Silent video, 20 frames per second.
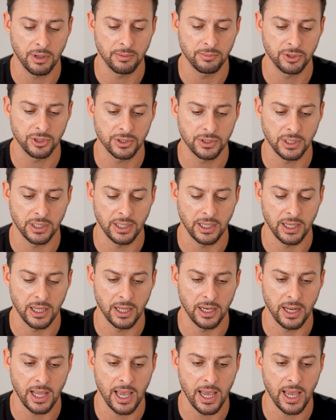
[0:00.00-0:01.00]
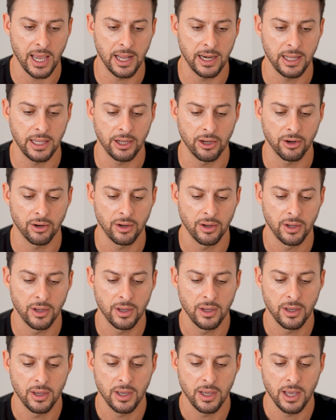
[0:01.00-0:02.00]
I'm just going to hit add here
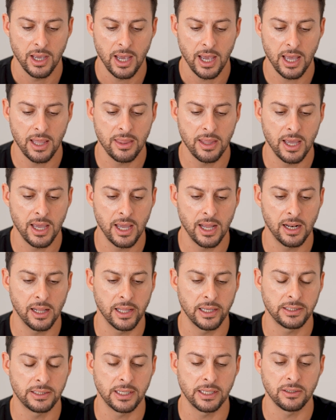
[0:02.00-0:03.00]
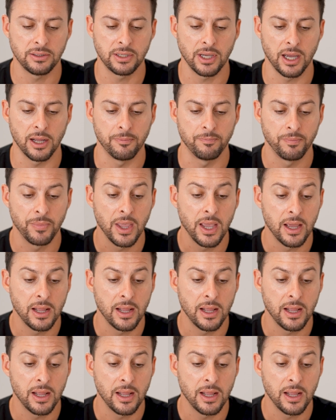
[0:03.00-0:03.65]
and then let's hit done.